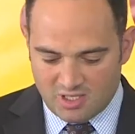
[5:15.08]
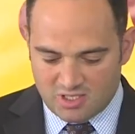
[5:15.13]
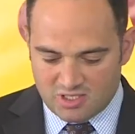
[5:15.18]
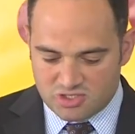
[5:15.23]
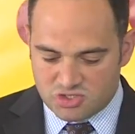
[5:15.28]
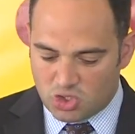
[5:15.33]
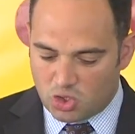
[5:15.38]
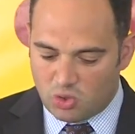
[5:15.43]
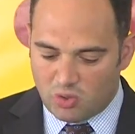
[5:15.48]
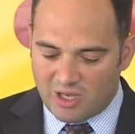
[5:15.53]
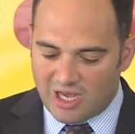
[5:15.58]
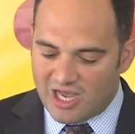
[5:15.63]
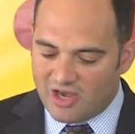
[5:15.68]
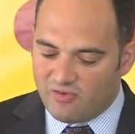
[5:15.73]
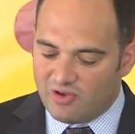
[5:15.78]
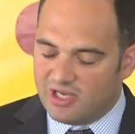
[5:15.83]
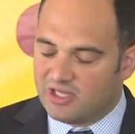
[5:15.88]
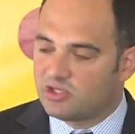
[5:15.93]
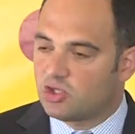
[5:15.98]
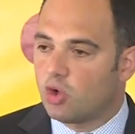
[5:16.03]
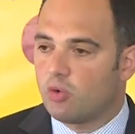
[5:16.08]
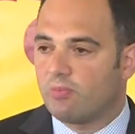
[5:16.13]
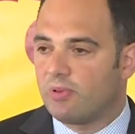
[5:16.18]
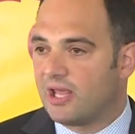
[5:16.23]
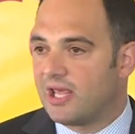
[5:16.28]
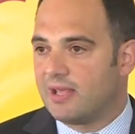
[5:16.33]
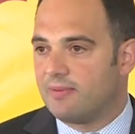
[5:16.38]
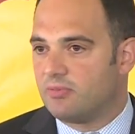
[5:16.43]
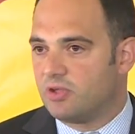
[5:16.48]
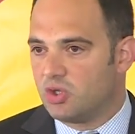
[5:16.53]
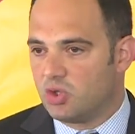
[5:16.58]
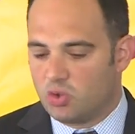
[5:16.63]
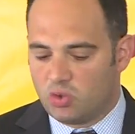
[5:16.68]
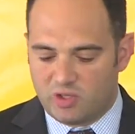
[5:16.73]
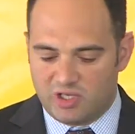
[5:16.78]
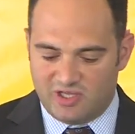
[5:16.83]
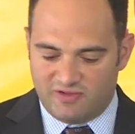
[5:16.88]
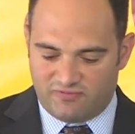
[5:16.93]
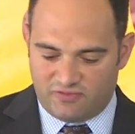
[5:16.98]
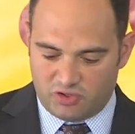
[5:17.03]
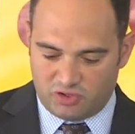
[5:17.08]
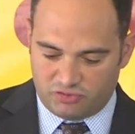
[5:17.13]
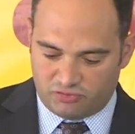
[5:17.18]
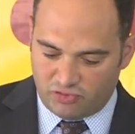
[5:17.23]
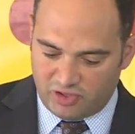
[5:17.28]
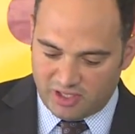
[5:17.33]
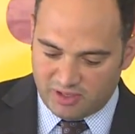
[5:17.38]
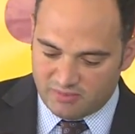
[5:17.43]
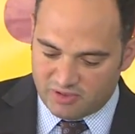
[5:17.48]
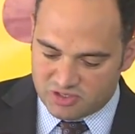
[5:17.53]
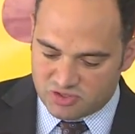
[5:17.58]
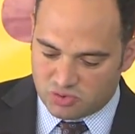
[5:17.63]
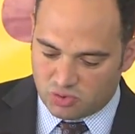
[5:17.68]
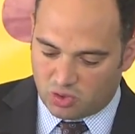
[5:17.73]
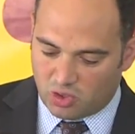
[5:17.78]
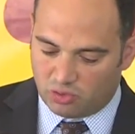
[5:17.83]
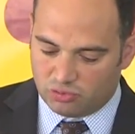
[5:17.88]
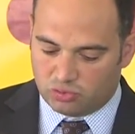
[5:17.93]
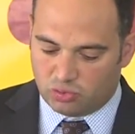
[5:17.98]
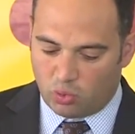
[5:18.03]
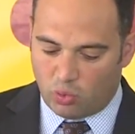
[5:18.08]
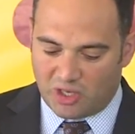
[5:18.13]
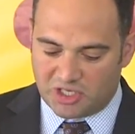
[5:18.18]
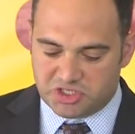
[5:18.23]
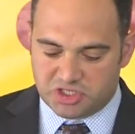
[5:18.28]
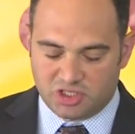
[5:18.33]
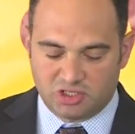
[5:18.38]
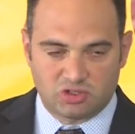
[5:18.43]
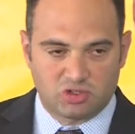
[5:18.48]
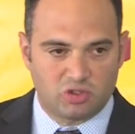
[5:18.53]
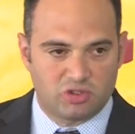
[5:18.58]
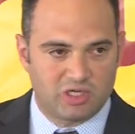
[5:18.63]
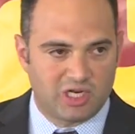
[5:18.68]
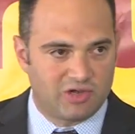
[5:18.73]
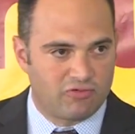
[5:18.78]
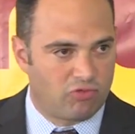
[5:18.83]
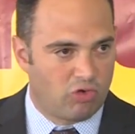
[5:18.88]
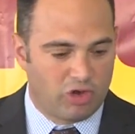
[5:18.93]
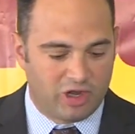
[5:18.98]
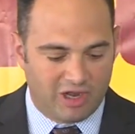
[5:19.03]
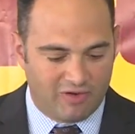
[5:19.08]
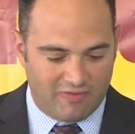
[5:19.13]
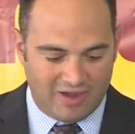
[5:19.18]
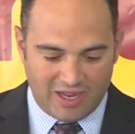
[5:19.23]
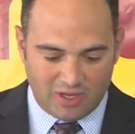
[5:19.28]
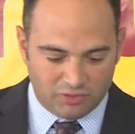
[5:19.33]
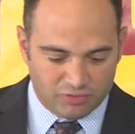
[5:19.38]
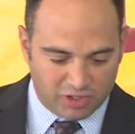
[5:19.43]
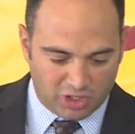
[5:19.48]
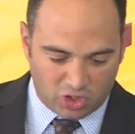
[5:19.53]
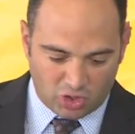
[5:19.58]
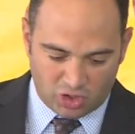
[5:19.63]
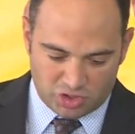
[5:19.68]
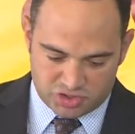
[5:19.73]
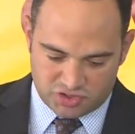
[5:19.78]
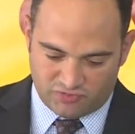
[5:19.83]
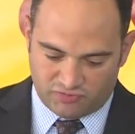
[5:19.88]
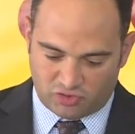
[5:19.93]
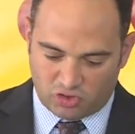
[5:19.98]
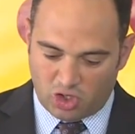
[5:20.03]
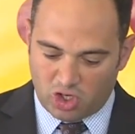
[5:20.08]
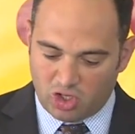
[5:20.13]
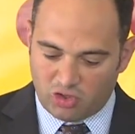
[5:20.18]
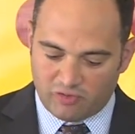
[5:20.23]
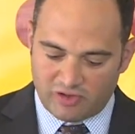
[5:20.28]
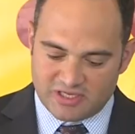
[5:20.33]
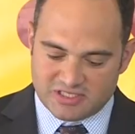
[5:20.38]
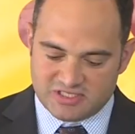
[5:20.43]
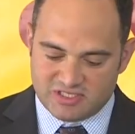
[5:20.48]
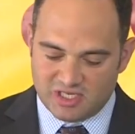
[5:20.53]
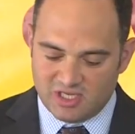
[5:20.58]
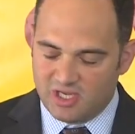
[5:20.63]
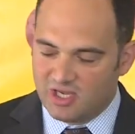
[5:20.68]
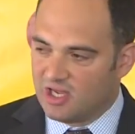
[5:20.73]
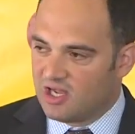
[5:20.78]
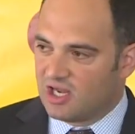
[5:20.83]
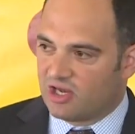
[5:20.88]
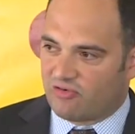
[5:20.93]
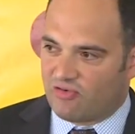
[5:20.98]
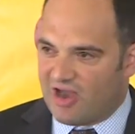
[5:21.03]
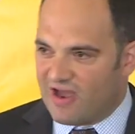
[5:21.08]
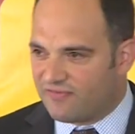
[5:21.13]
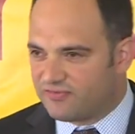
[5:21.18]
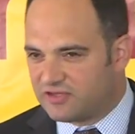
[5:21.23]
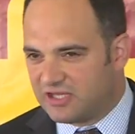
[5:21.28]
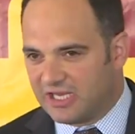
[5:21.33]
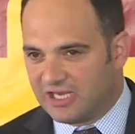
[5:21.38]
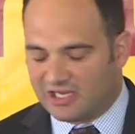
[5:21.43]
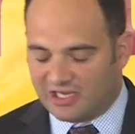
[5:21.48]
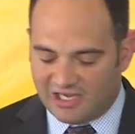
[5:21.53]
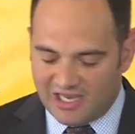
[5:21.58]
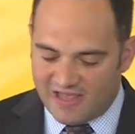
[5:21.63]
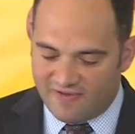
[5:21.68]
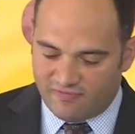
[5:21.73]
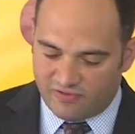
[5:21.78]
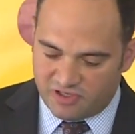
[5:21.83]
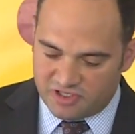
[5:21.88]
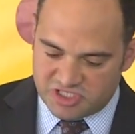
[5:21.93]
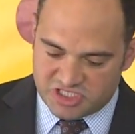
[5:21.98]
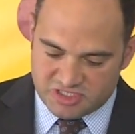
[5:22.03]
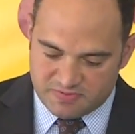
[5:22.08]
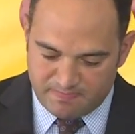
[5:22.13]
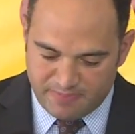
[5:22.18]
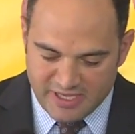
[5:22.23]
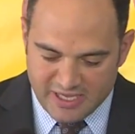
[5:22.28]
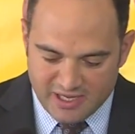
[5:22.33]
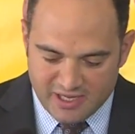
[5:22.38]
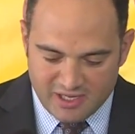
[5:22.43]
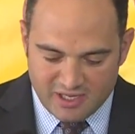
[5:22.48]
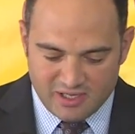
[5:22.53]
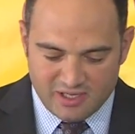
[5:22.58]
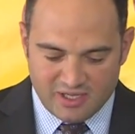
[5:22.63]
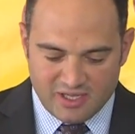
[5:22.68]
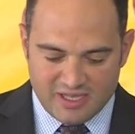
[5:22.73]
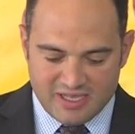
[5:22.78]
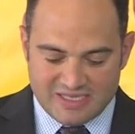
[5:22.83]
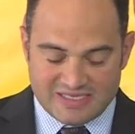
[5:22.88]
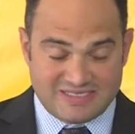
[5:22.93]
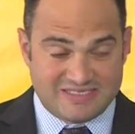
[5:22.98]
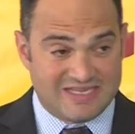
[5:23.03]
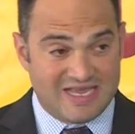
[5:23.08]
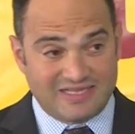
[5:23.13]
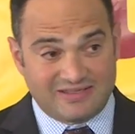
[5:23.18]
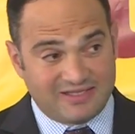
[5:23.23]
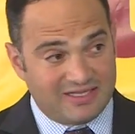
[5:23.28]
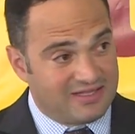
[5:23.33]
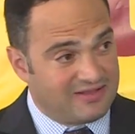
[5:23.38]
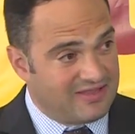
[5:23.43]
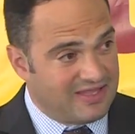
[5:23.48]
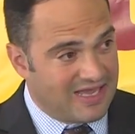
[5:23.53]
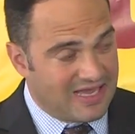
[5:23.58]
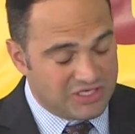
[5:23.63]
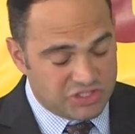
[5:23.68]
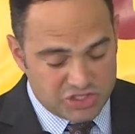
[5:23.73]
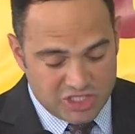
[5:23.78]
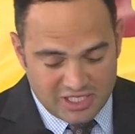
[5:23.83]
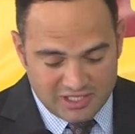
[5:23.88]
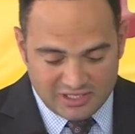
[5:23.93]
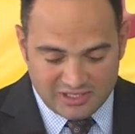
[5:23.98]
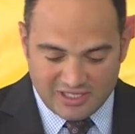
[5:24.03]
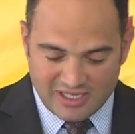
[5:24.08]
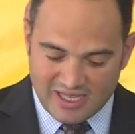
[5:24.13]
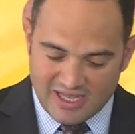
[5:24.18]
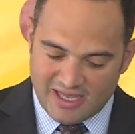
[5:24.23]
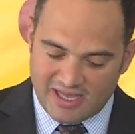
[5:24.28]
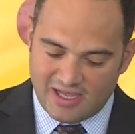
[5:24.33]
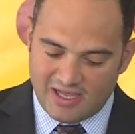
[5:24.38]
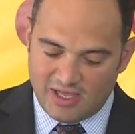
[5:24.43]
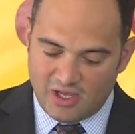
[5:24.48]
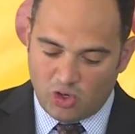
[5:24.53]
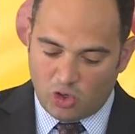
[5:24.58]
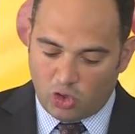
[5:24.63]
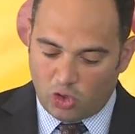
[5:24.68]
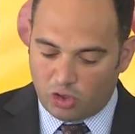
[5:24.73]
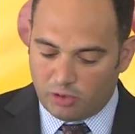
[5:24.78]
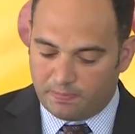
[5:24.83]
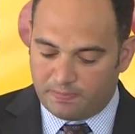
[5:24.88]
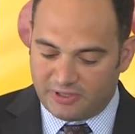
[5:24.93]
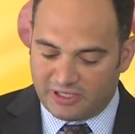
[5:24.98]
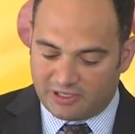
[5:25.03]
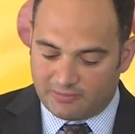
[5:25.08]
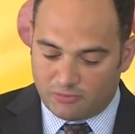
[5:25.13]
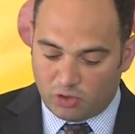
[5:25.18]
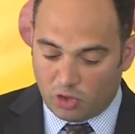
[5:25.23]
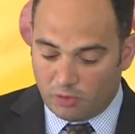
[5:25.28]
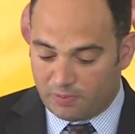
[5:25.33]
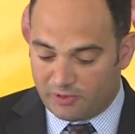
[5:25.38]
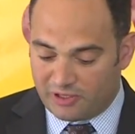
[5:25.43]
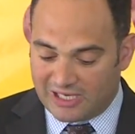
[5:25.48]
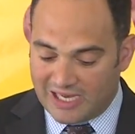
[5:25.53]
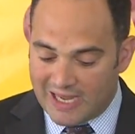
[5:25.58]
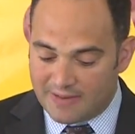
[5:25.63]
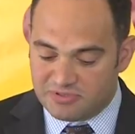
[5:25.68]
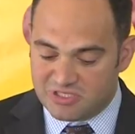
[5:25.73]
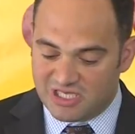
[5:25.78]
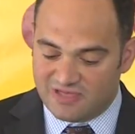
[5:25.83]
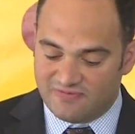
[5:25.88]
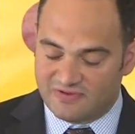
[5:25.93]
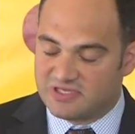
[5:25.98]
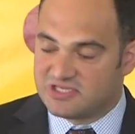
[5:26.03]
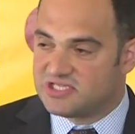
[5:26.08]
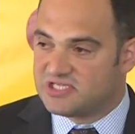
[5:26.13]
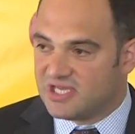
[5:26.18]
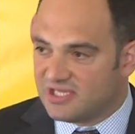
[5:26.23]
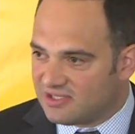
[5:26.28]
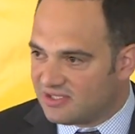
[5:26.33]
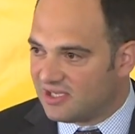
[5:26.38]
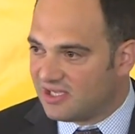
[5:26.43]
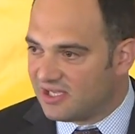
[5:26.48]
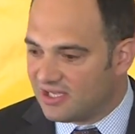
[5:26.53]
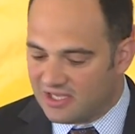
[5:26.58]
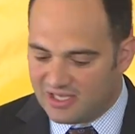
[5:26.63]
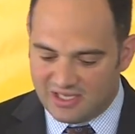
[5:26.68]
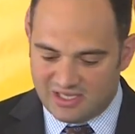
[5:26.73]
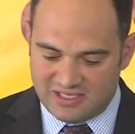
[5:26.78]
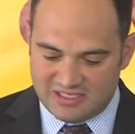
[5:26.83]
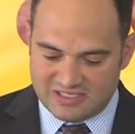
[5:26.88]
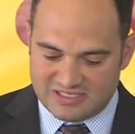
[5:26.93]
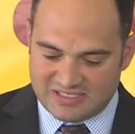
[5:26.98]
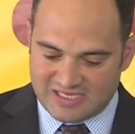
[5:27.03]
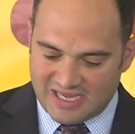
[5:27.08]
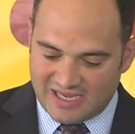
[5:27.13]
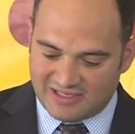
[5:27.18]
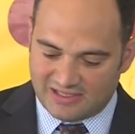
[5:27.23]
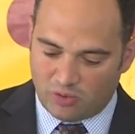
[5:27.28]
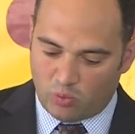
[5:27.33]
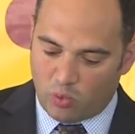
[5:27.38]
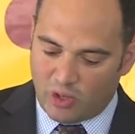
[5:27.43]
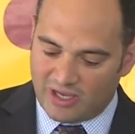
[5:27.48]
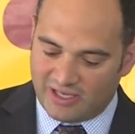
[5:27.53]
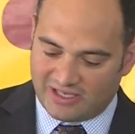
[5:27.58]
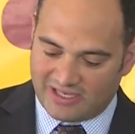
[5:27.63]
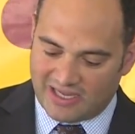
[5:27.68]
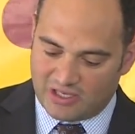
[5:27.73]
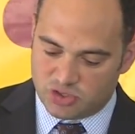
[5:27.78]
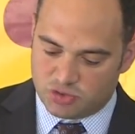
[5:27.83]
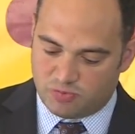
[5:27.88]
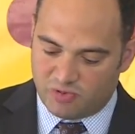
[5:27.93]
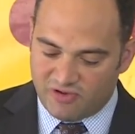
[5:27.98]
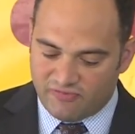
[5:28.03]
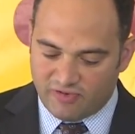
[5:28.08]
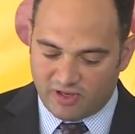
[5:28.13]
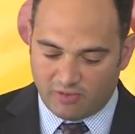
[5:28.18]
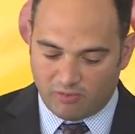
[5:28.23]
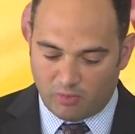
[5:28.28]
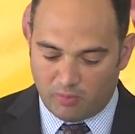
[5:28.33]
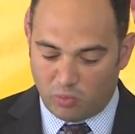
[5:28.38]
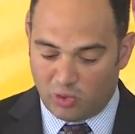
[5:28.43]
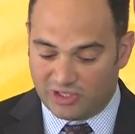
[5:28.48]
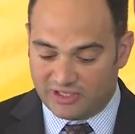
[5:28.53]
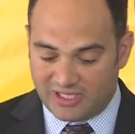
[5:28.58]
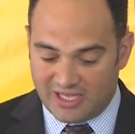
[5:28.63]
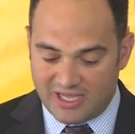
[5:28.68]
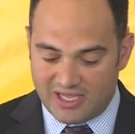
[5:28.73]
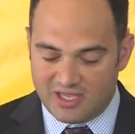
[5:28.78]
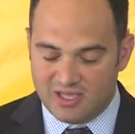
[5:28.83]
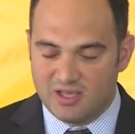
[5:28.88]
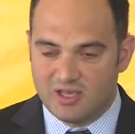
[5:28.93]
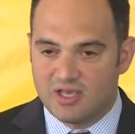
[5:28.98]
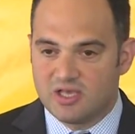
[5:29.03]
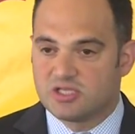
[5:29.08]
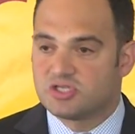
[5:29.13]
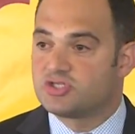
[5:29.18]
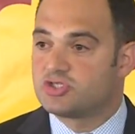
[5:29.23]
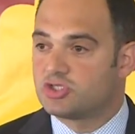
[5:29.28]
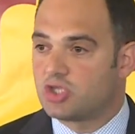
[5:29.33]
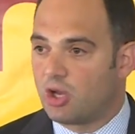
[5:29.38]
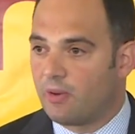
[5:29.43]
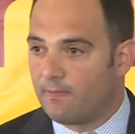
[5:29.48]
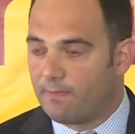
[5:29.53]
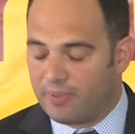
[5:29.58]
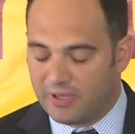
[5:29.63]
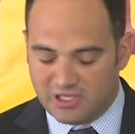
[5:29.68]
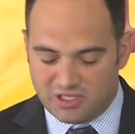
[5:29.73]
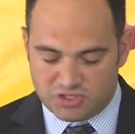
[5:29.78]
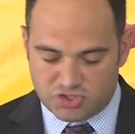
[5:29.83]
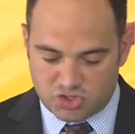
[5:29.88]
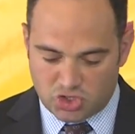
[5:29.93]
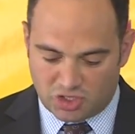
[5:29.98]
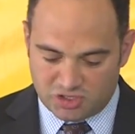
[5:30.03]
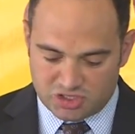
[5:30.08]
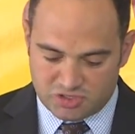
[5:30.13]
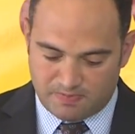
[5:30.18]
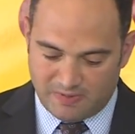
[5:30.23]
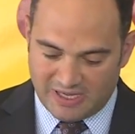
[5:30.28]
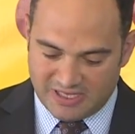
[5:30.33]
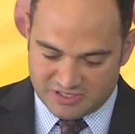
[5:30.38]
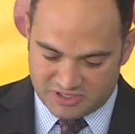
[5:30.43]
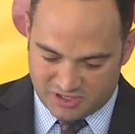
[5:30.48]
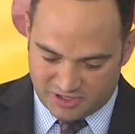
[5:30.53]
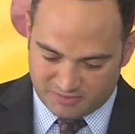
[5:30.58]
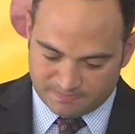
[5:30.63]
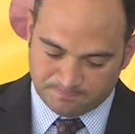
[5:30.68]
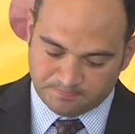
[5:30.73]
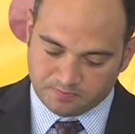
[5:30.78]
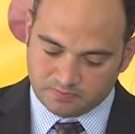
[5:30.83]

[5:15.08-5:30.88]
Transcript: So I really don't blame you if your dream is to go to Washington and run around the halls of Congress, crafting clever spin, setting the agenda, or, pe or perhaps even sitting inside the White House briefing room one day, stomping Sean Spicer